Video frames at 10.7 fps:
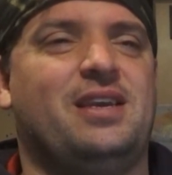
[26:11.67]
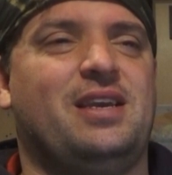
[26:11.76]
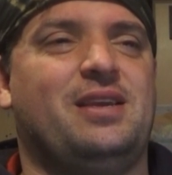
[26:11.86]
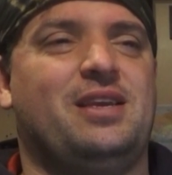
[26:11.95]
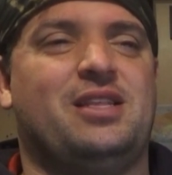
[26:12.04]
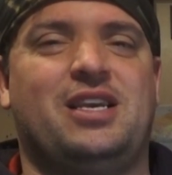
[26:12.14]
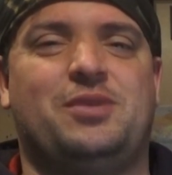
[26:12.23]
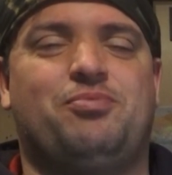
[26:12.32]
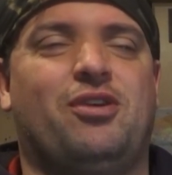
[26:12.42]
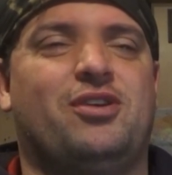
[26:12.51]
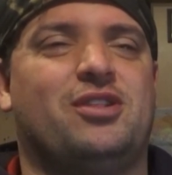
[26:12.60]
he's
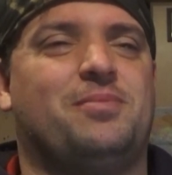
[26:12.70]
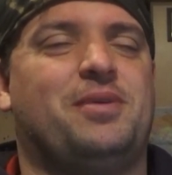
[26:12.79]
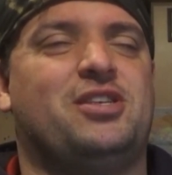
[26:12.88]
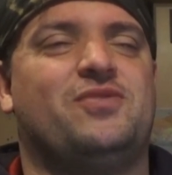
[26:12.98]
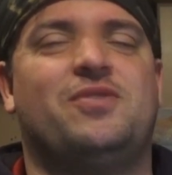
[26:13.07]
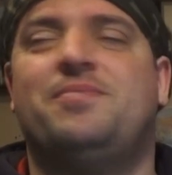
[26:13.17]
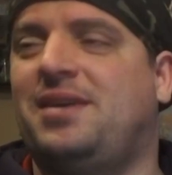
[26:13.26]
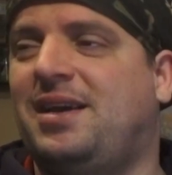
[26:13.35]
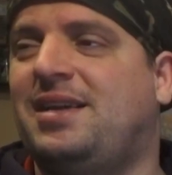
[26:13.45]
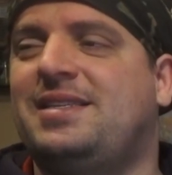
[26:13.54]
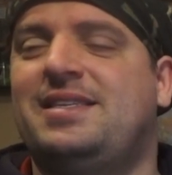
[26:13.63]
probably got the best of him,
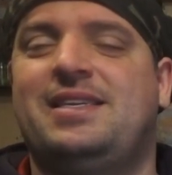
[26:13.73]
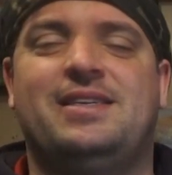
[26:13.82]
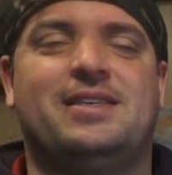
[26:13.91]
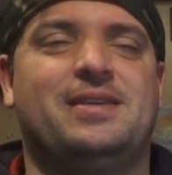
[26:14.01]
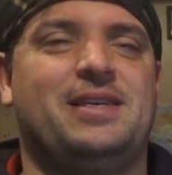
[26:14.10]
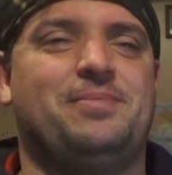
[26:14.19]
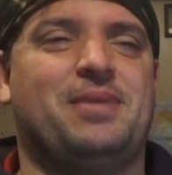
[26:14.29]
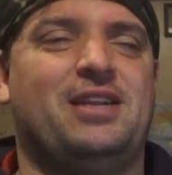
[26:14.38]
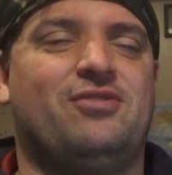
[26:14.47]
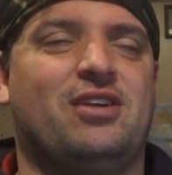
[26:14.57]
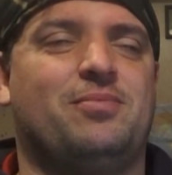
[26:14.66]
and he made
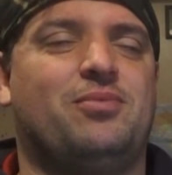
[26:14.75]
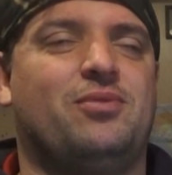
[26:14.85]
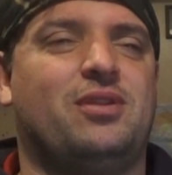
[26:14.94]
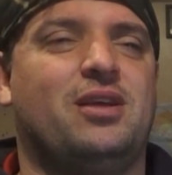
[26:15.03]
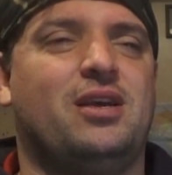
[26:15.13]
Dragon Ball